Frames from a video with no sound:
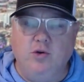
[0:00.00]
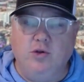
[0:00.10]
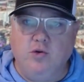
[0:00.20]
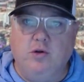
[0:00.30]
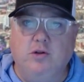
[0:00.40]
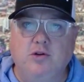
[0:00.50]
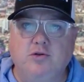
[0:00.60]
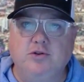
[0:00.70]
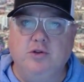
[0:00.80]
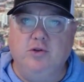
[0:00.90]
and through
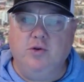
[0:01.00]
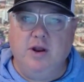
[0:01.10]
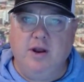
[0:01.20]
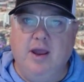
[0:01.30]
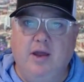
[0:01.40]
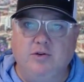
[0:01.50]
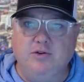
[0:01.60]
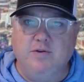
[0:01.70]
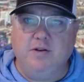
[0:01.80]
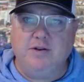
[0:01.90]
clues and through the indicators
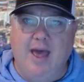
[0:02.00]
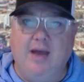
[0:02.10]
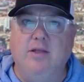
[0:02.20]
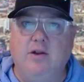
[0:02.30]
of the data